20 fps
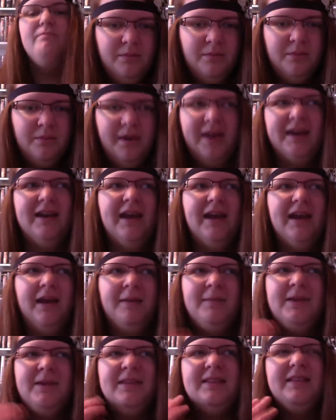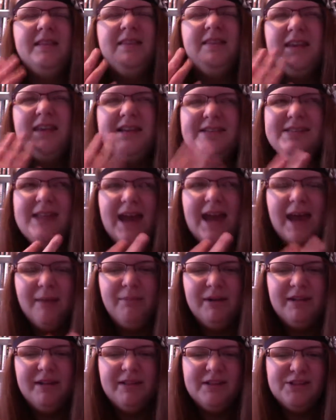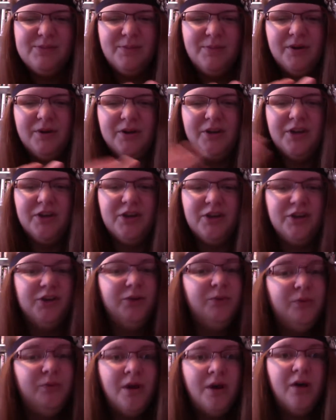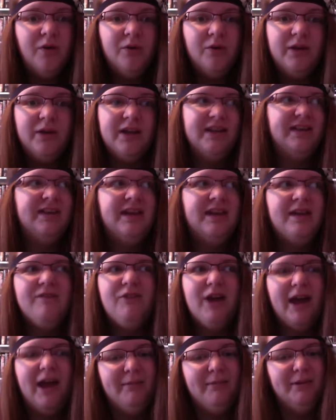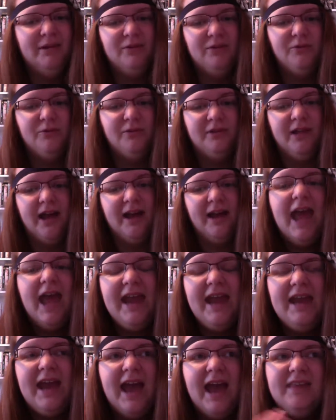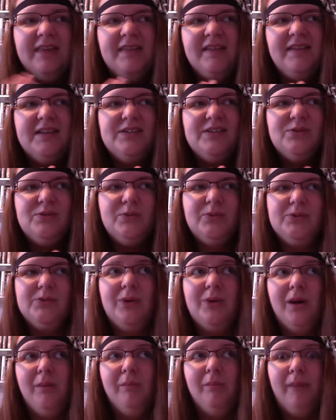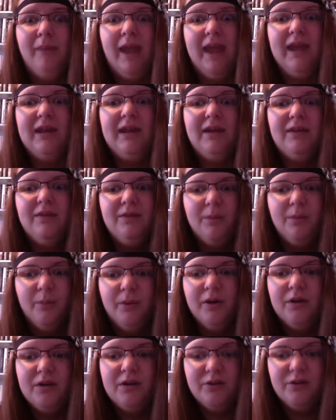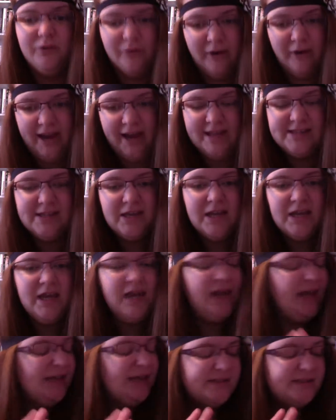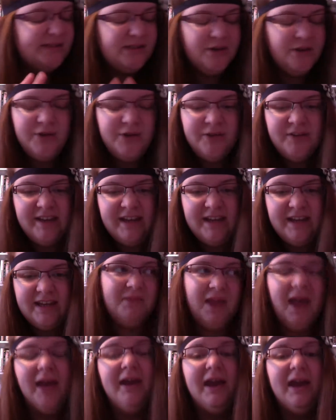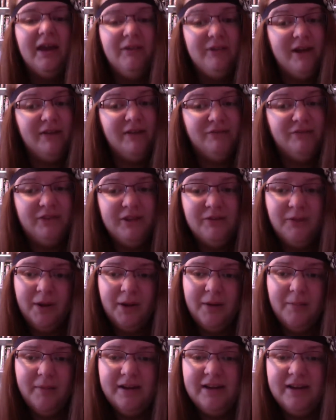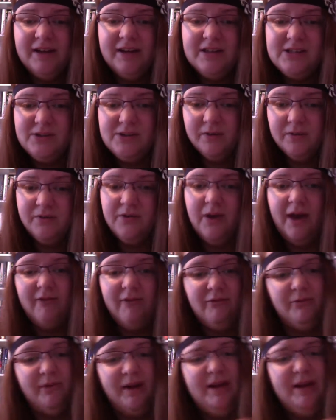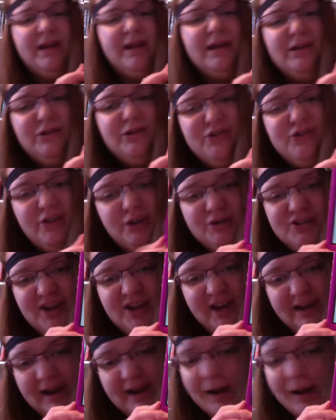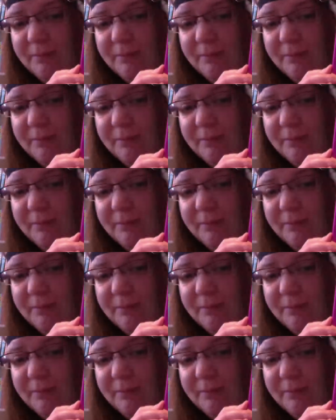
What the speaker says: But I mean, the things that happen in this book, you know, could never happen in real life. And I think that was what made the book great. It's so unique. I definitely recommend it. So if you haven't read it yet, you should go check it out.